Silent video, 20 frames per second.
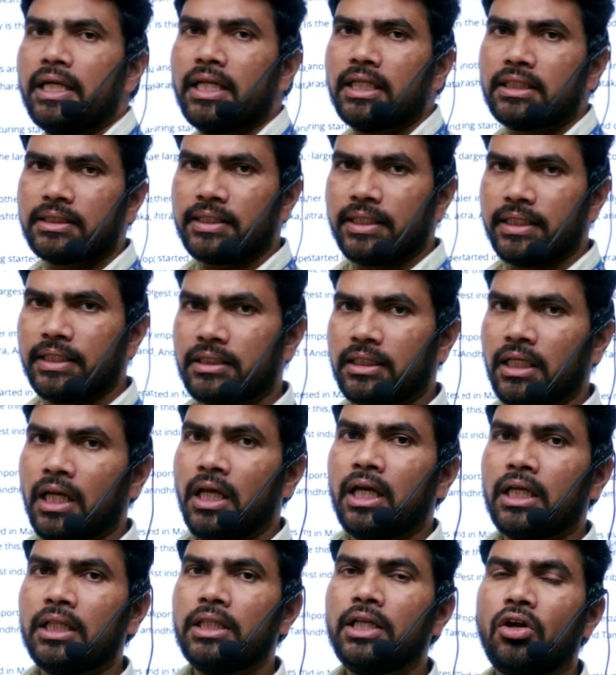industries.
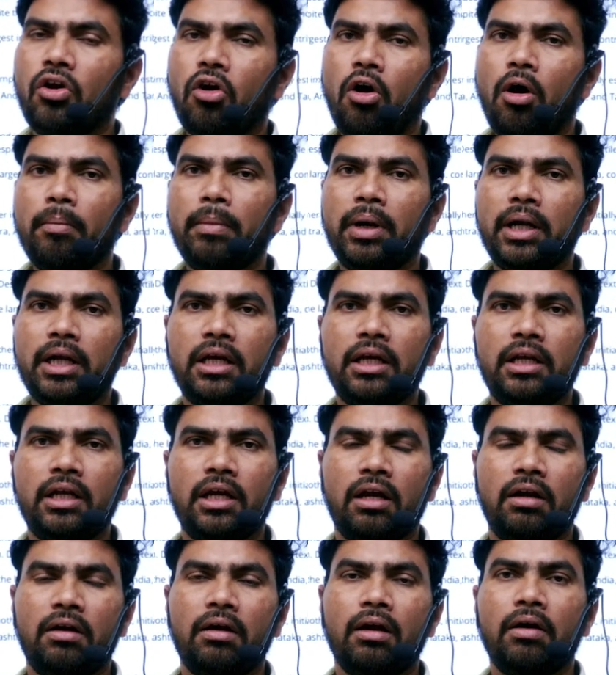The raw
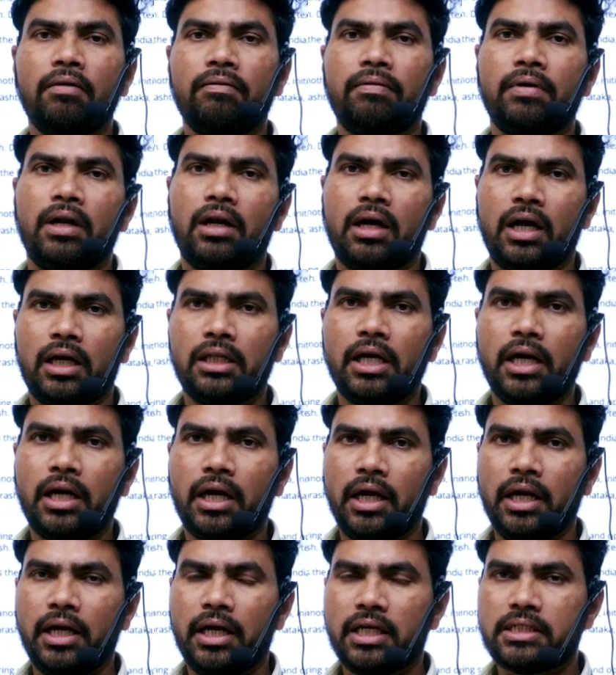material for other
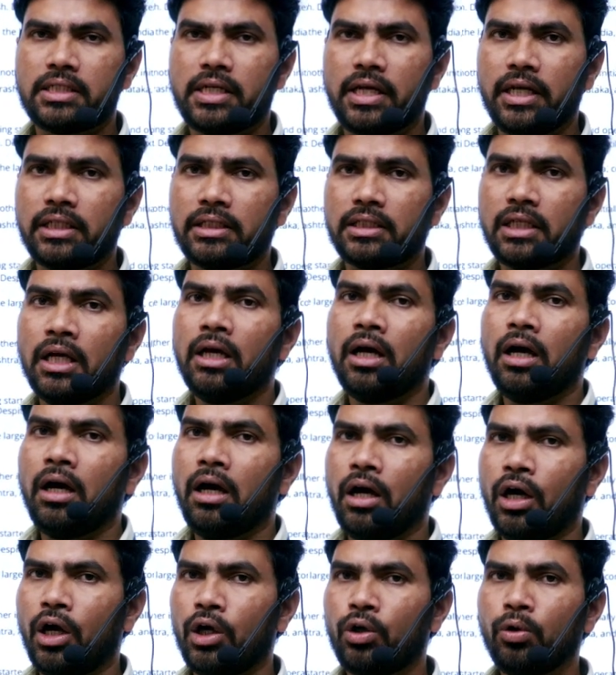industries
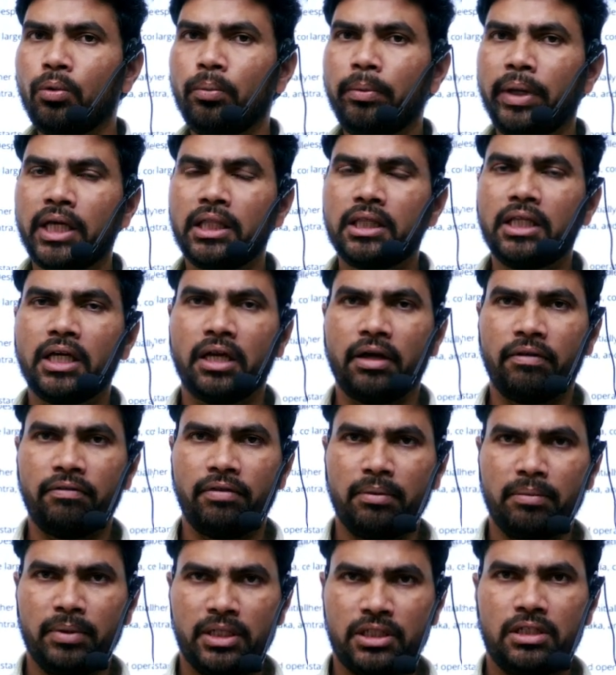to make the
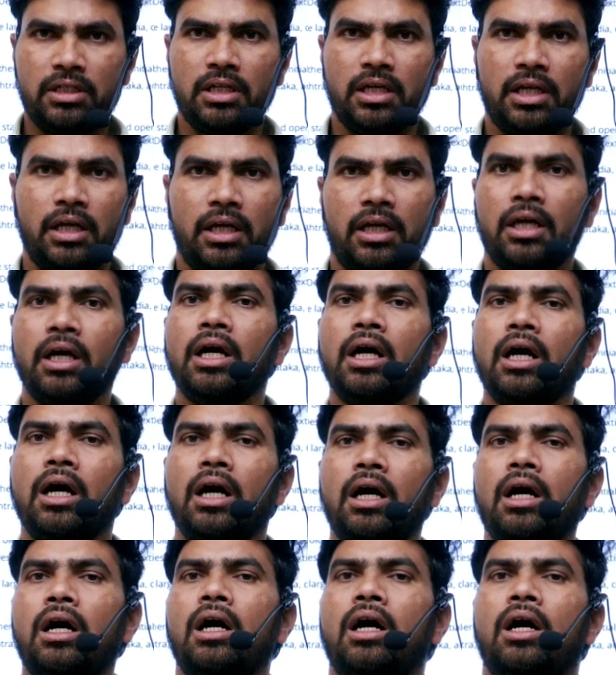heavy machinery
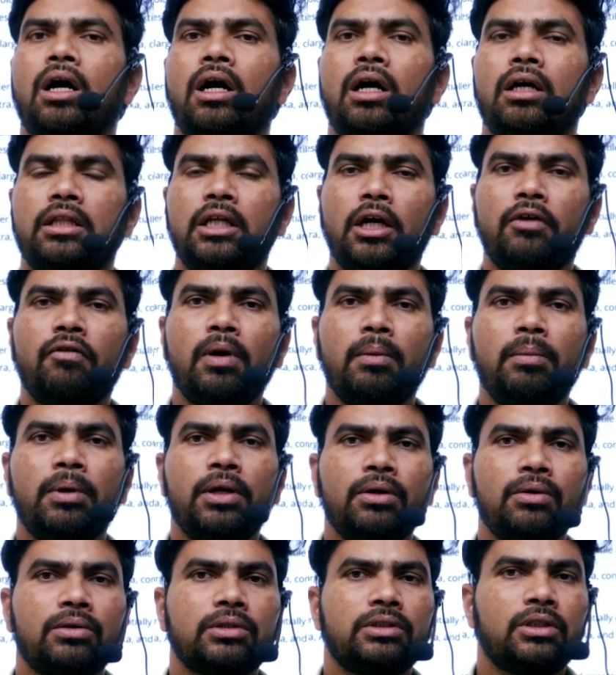that will be
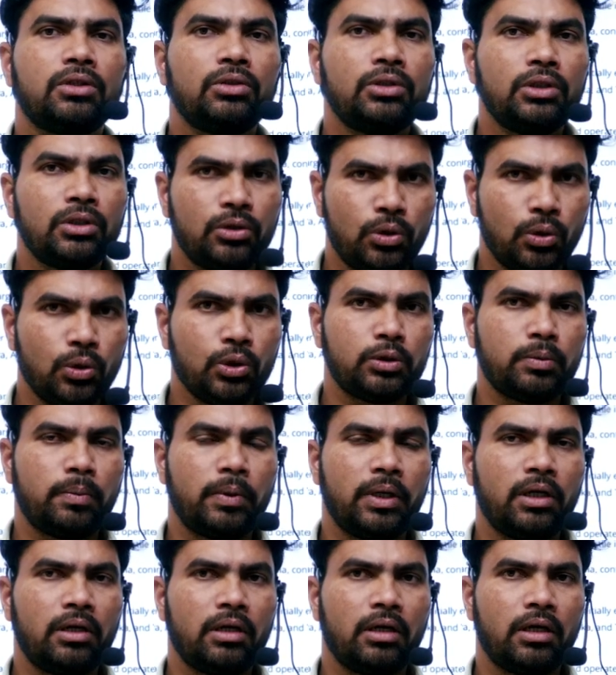used in those
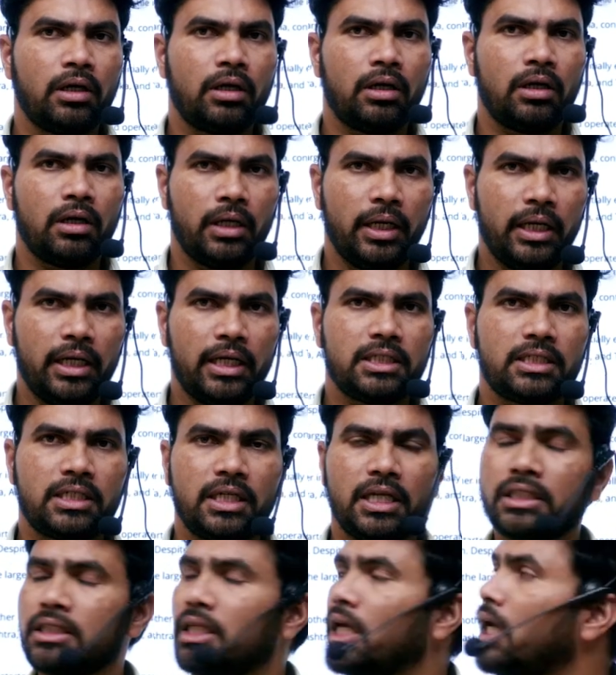particular
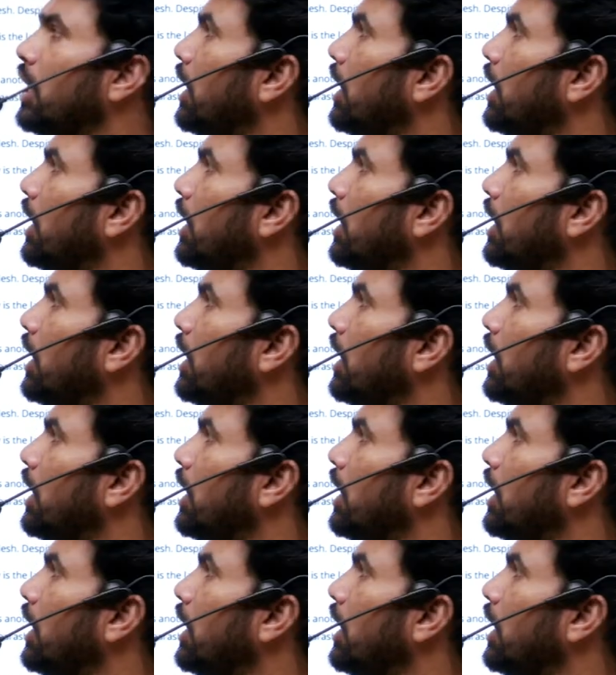industries,